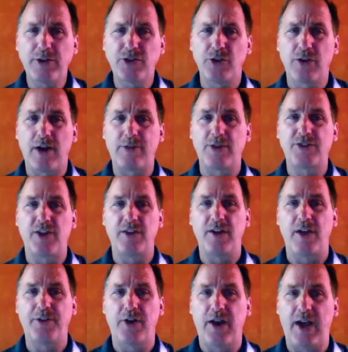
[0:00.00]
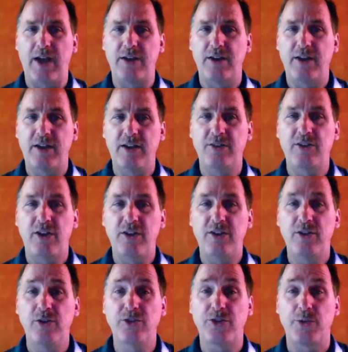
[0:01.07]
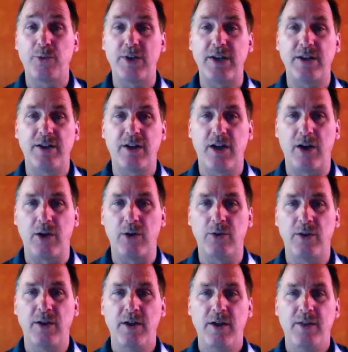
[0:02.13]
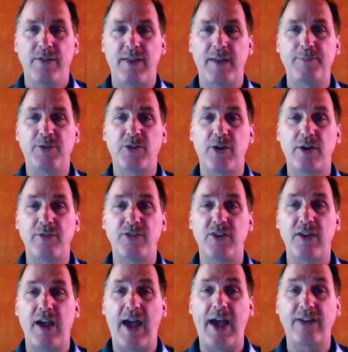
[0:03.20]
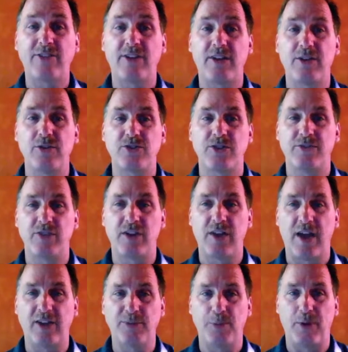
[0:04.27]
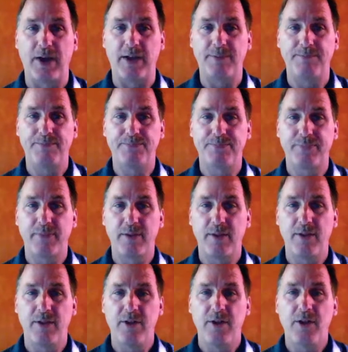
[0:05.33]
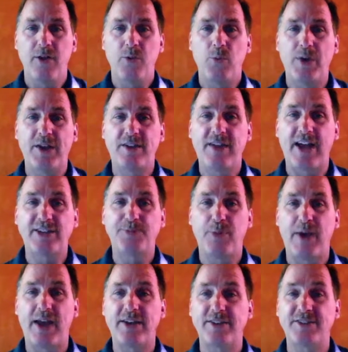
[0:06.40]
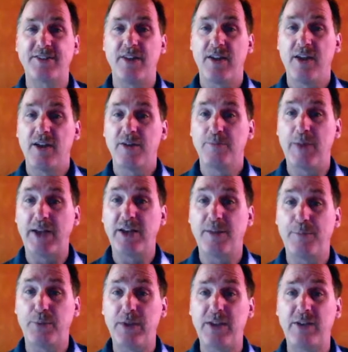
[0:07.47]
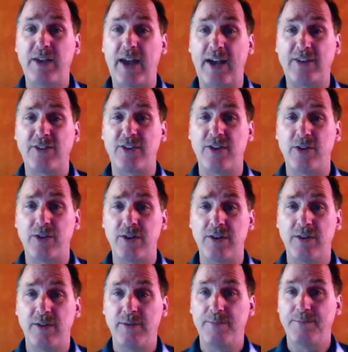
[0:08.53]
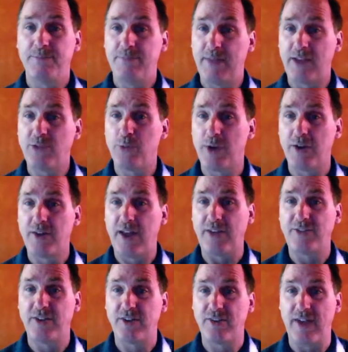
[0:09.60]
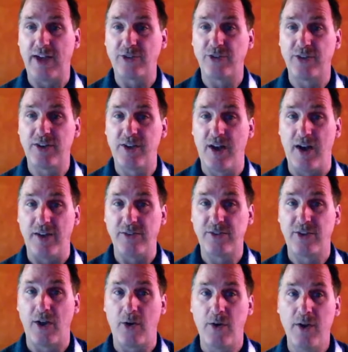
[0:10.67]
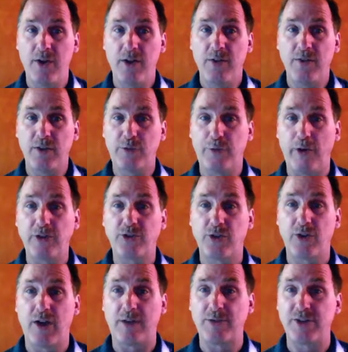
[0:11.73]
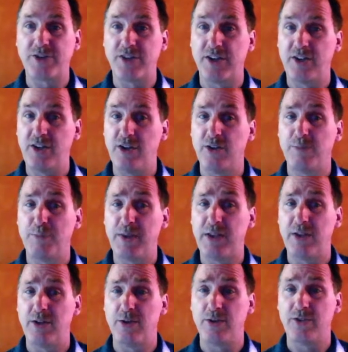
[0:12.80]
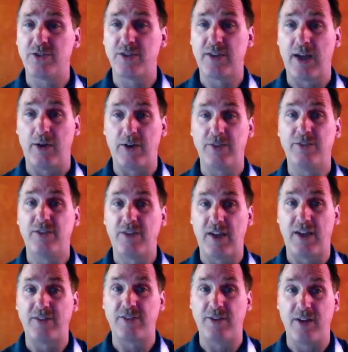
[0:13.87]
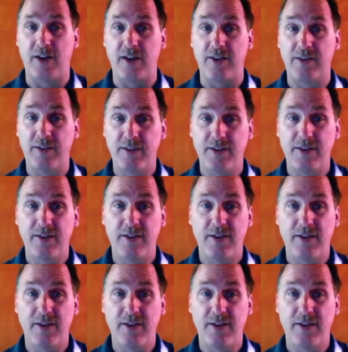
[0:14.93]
Functional coverage, on the other hand, is user-written code that observes the execution of the test plan. When a test plan has been completely executed, that's when our testing is actually done. So this functional coverage can be used to tell us test done,